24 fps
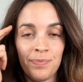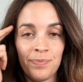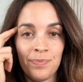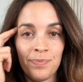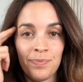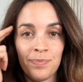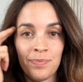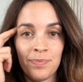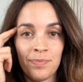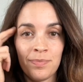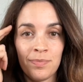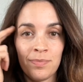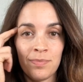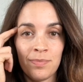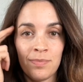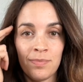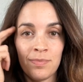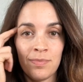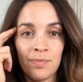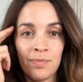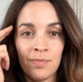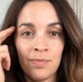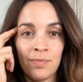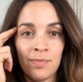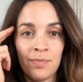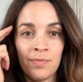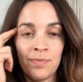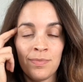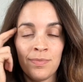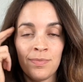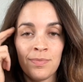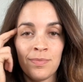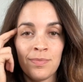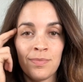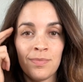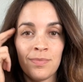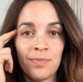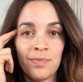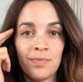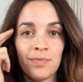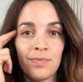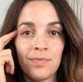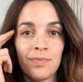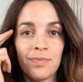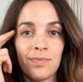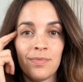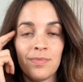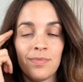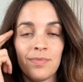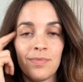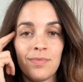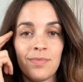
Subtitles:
Nobody speaks.